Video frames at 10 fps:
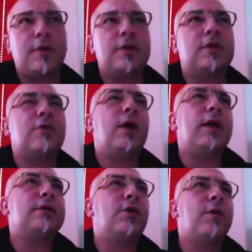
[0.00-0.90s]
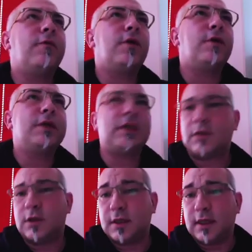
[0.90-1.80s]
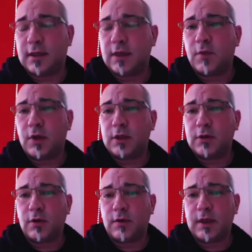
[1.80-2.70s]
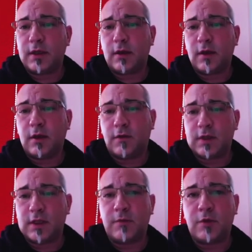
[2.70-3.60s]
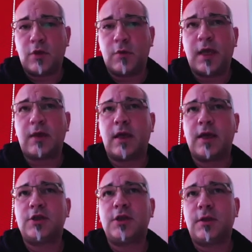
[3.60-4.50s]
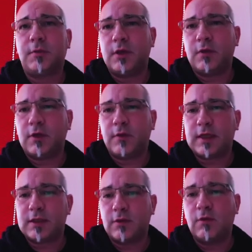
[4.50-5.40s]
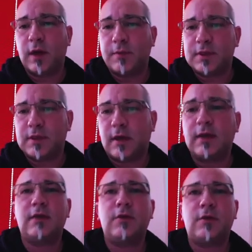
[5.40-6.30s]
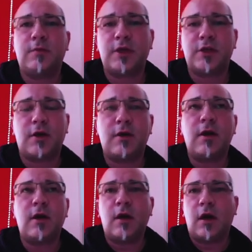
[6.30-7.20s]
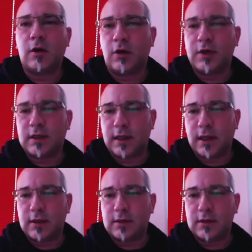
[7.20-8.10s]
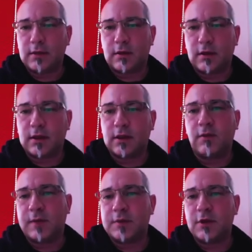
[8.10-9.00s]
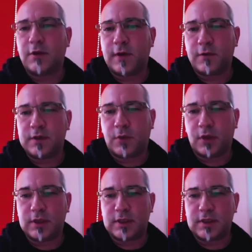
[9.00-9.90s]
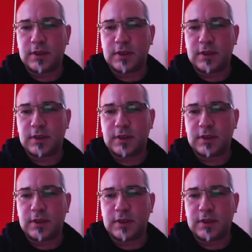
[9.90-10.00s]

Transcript: the right term for it is synthetic monitoring. For example, you make a HTTP request to a website and you measure how long it takes until the web server responds.